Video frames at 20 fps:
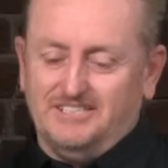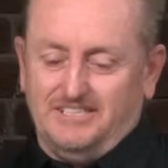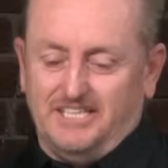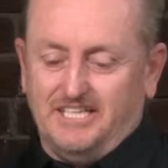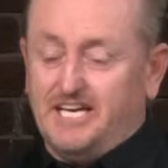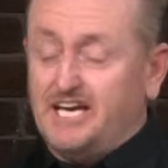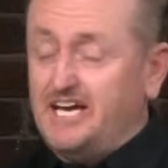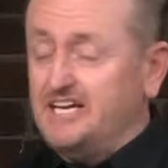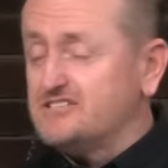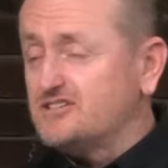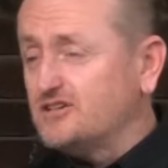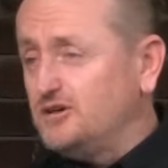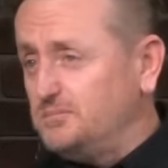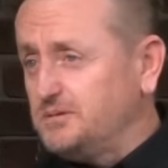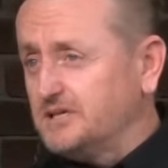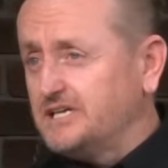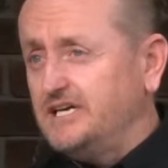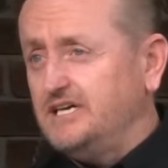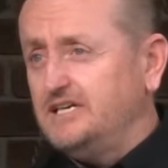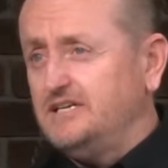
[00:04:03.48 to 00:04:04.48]
He has
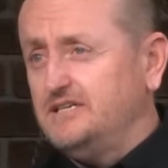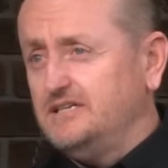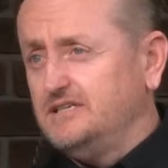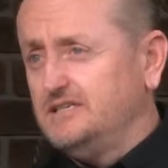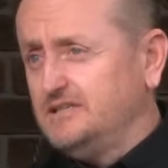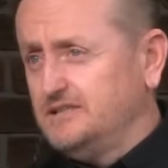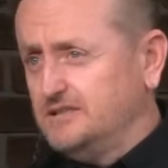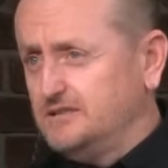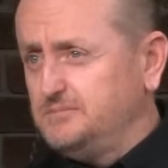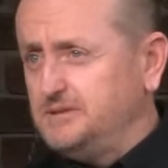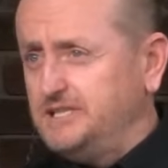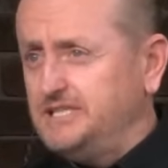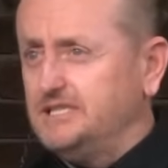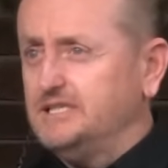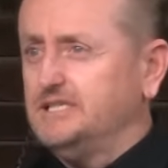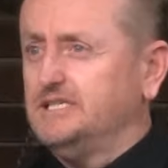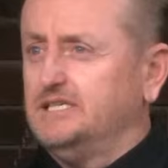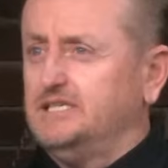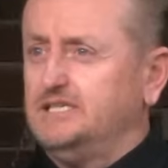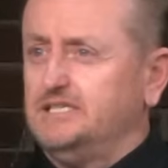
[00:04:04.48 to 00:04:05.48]
complicated it a little bit.
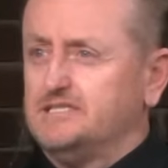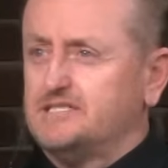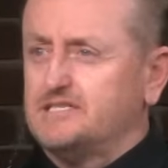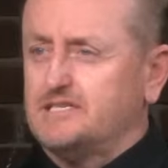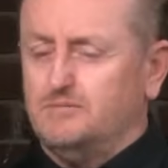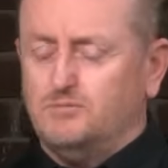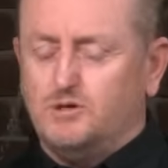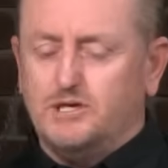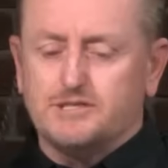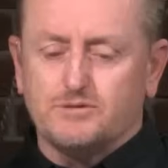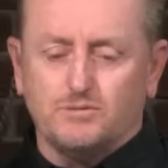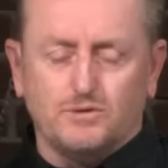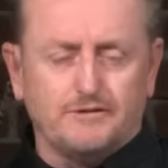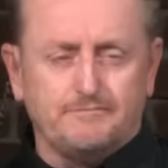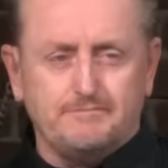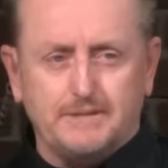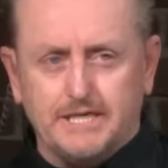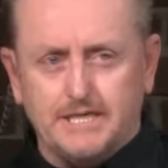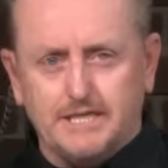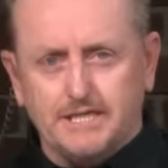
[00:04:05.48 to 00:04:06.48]
In some ways, it would
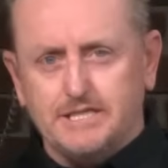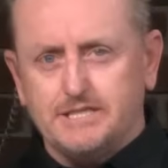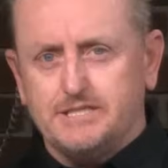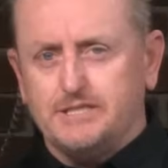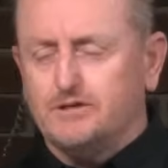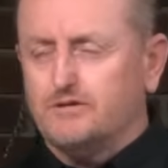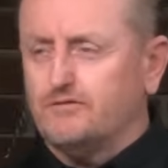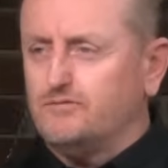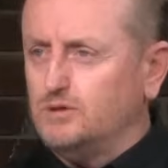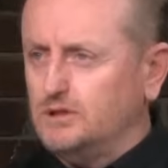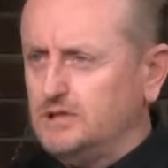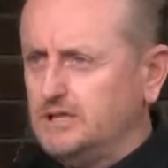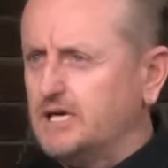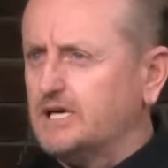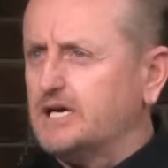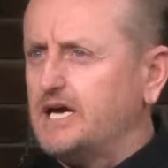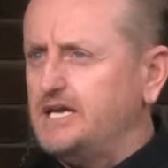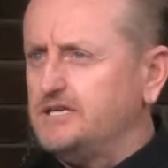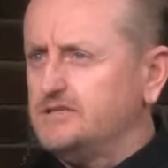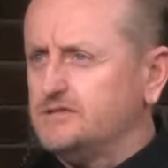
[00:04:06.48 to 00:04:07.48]
have made it easier if Will
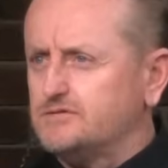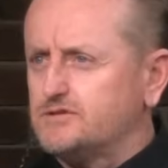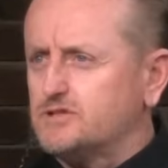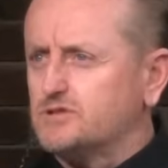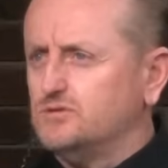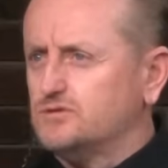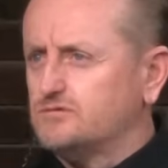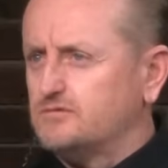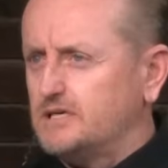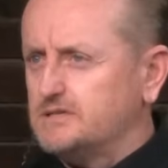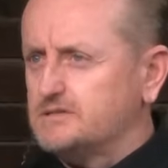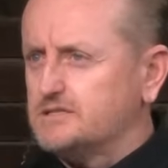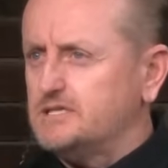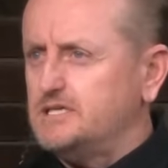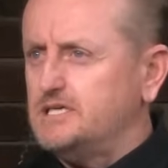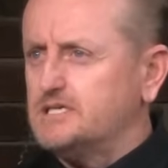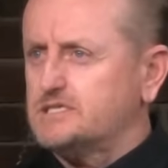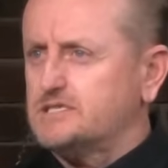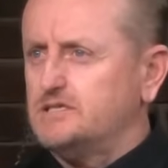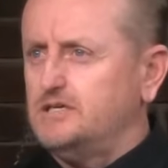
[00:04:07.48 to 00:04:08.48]
Young hadn't have scored runs
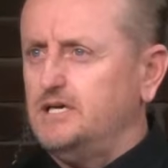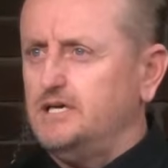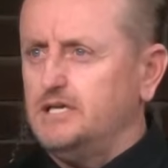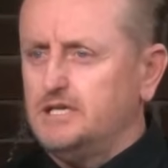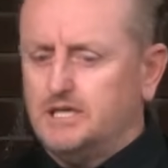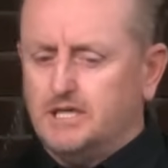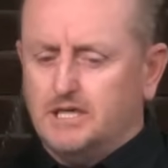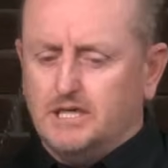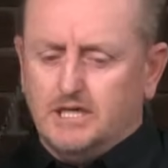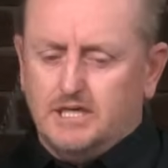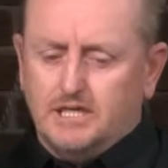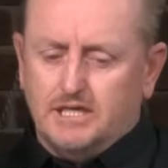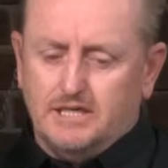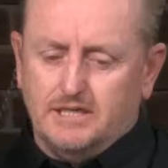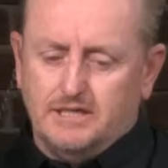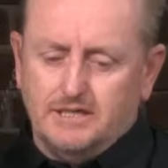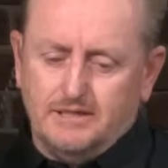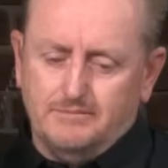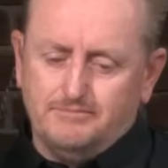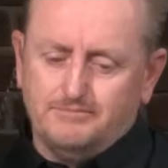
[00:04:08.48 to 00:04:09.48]
last night.
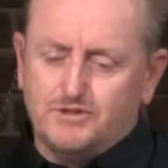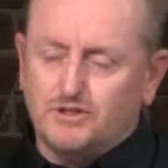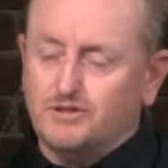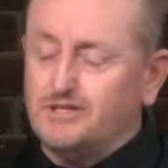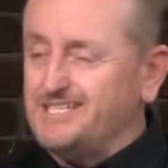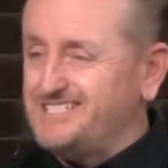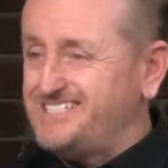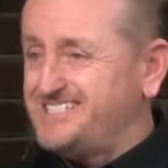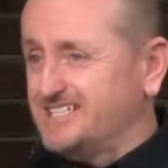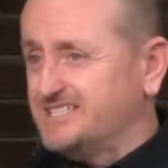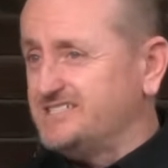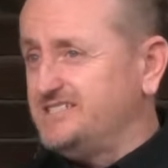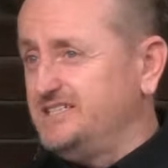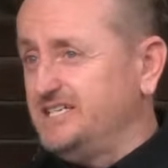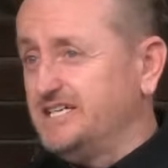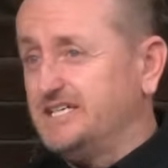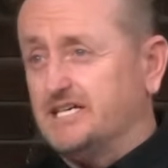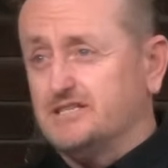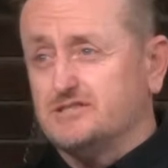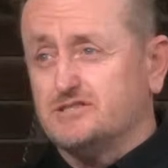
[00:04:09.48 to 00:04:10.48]
Do they stick to
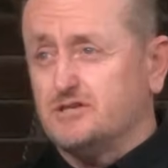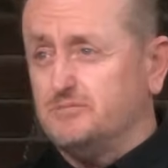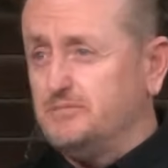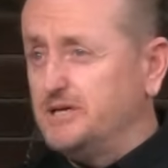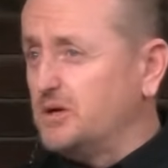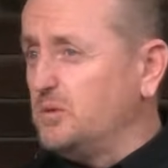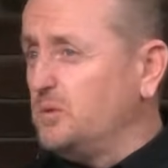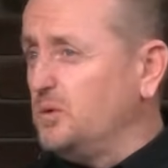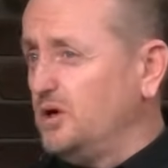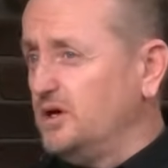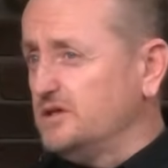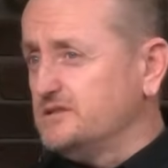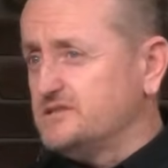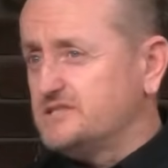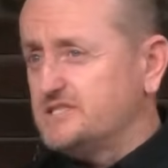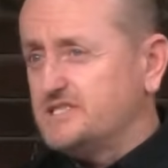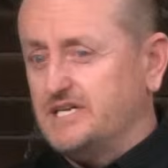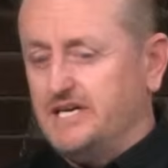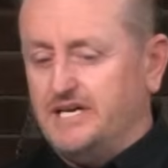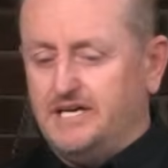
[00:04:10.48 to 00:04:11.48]
their guns no matter what and
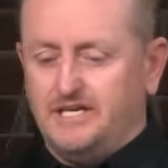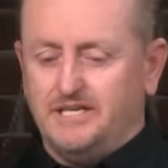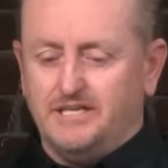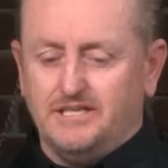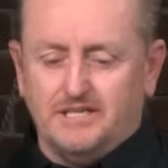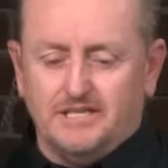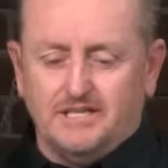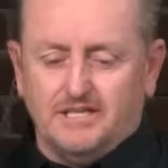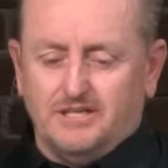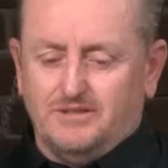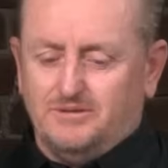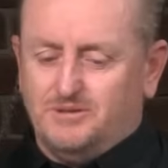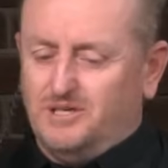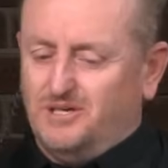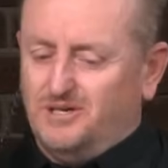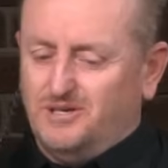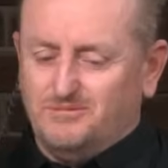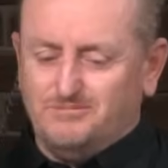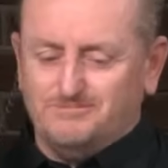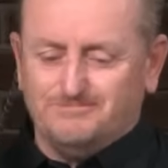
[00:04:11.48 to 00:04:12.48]
say,
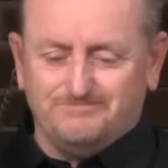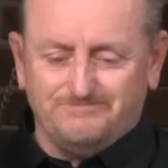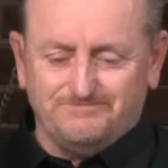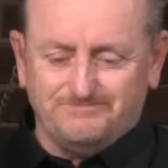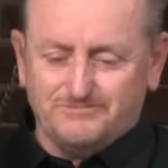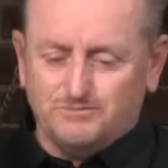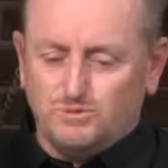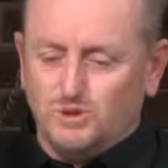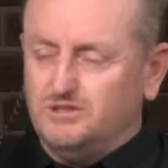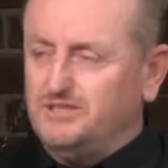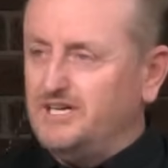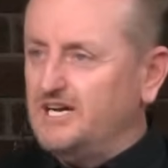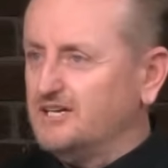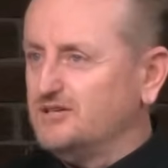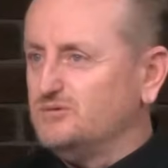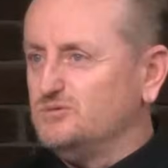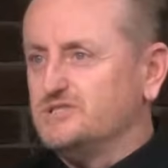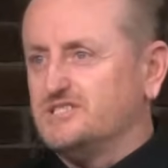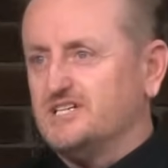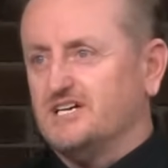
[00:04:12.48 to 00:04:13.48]
well, Will
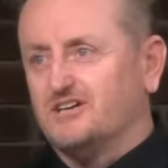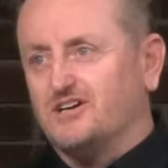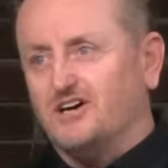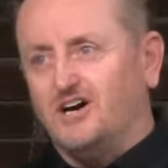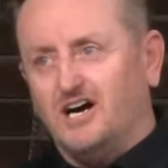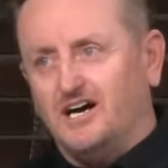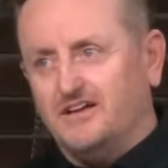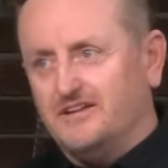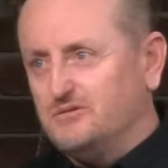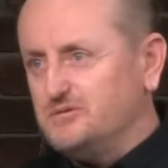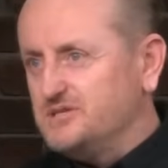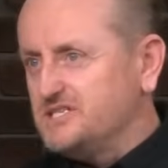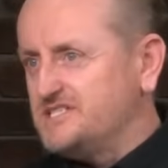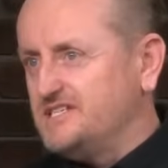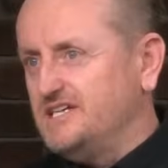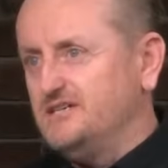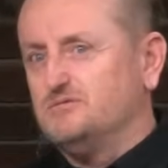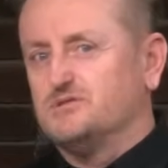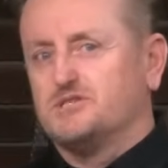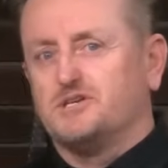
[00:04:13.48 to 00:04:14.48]
Young was our guy that we
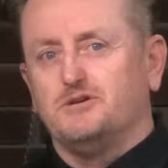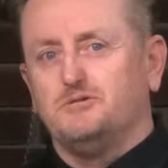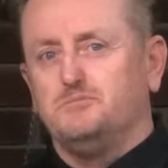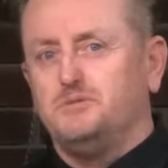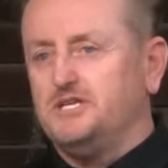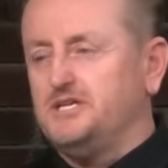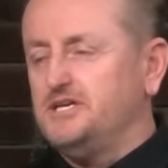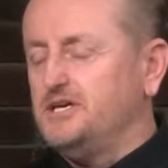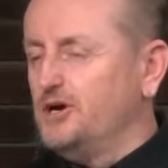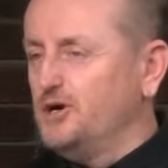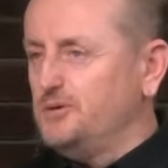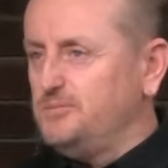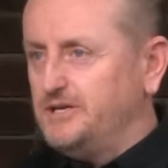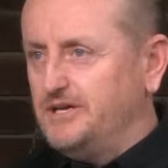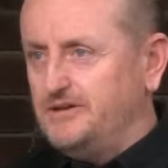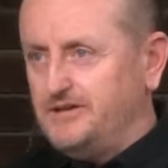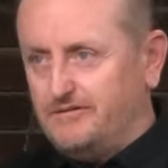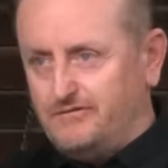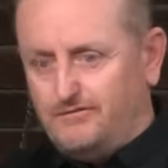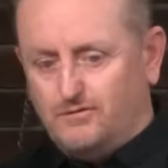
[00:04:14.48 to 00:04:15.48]
said was going to be the
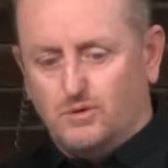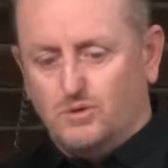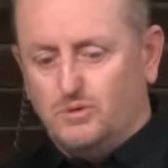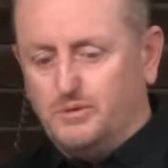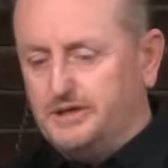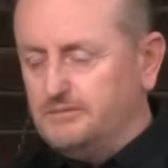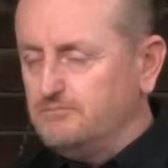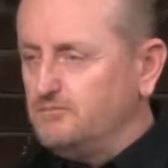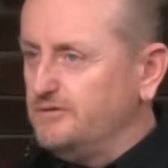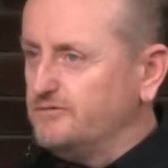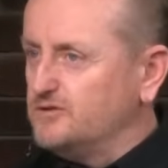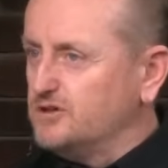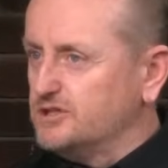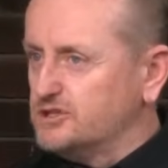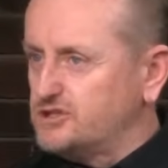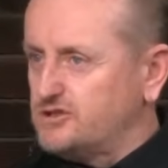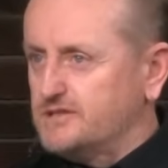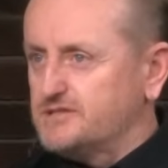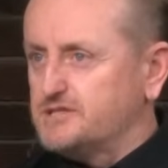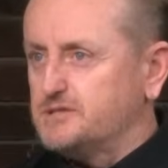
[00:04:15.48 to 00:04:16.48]
opener, therefore we've got to
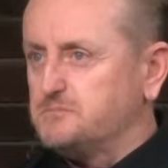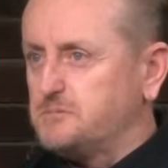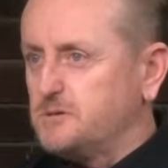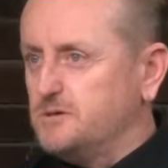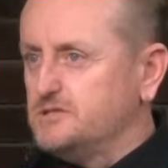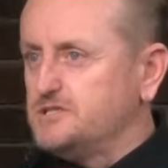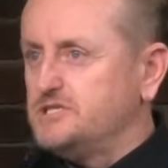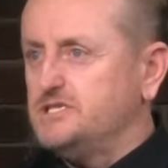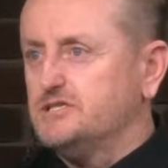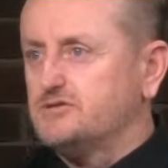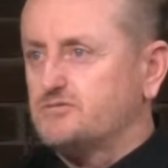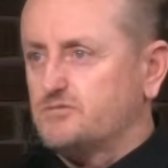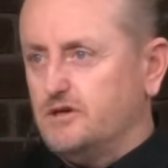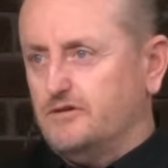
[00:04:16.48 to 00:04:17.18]
trust the process.